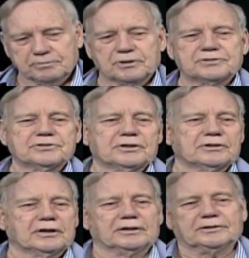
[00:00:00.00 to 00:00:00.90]

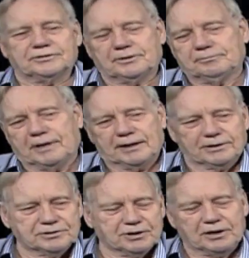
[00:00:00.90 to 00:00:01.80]
prisoner on some
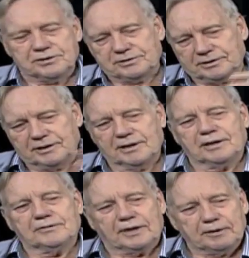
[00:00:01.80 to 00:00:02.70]
minor charge, and
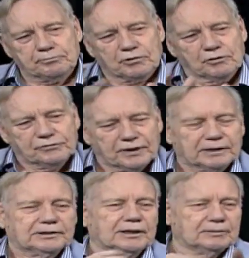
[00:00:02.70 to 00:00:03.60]
they
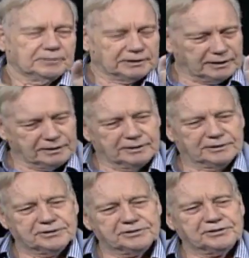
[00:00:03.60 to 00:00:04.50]
profiled him, and
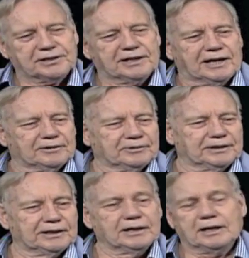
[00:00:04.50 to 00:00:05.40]
this is the guy we
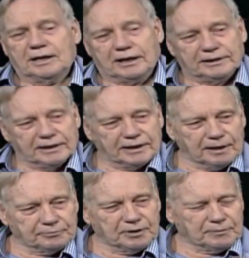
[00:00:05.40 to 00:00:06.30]
need. And they
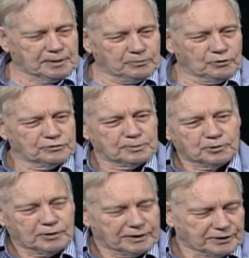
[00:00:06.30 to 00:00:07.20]
kept him. They moved him
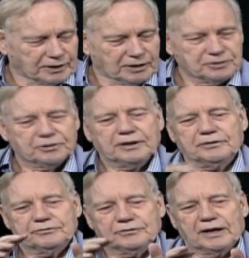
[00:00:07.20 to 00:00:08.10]
around the country,
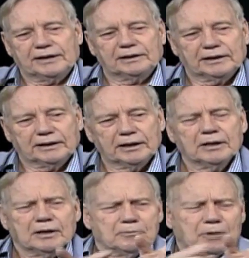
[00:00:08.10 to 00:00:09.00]
and finally,
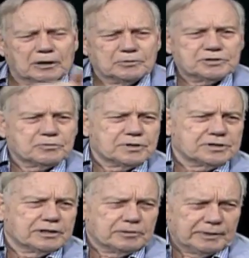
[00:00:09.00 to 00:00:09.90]
Martin was
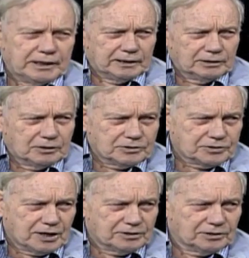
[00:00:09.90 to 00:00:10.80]
originally to be in
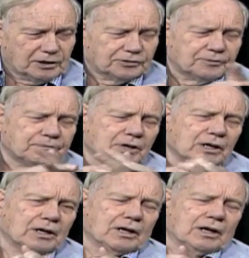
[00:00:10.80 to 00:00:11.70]
Los Angeles.
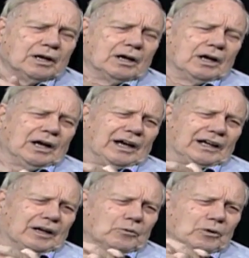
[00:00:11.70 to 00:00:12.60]

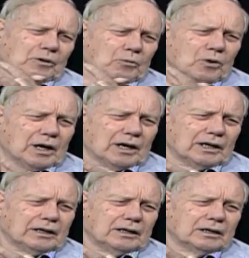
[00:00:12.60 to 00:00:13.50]
And I wonder
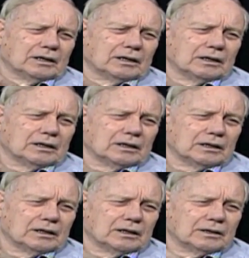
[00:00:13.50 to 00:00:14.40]
why
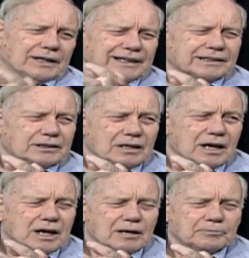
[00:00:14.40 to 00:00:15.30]
that didn't
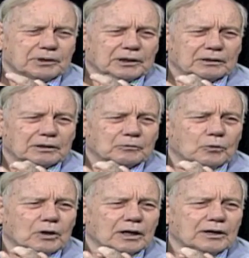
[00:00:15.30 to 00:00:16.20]
happen and
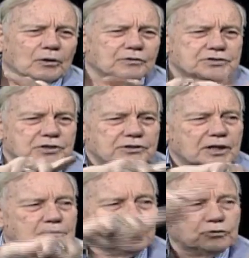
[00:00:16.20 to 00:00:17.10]
why all of a sudden
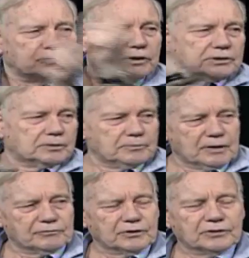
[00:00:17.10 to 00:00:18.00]
they moved it to
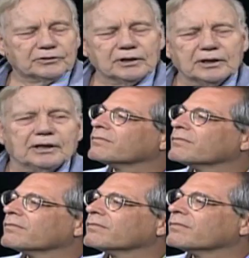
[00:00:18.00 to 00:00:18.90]
Memphis.
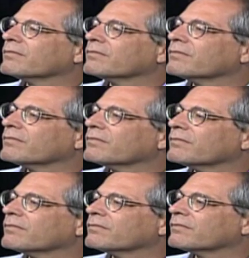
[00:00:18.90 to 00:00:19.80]
And then I
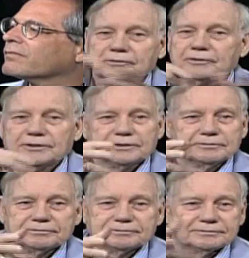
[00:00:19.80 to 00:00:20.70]
realized, well,
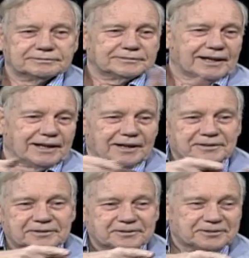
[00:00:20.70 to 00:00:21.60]
they
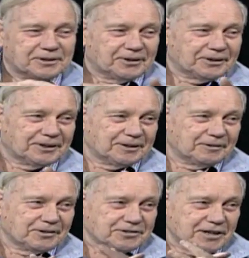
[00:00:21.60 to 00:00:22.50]
had targeted
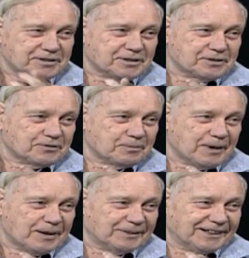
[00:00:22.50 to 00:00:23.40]
Los Angeles for
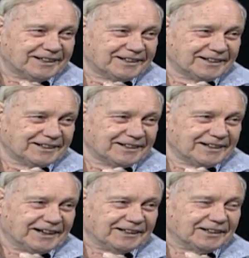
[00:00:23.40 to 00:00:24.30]
Bobby.
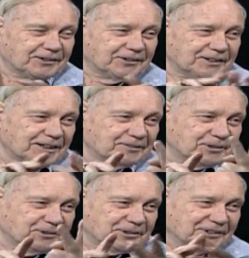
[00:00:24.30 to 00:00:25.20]
Mm-hmm. And they couldn't have
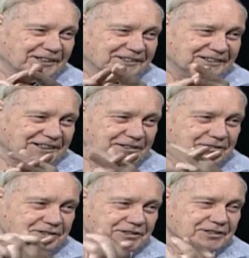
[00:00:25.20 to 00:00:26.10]
two
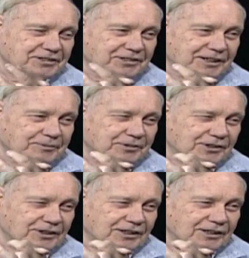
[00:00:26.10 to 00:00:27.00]
assassinations in the same
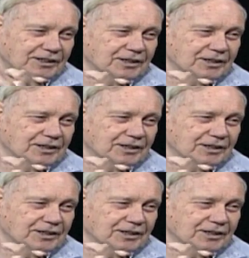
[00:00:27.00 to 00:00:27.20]
city.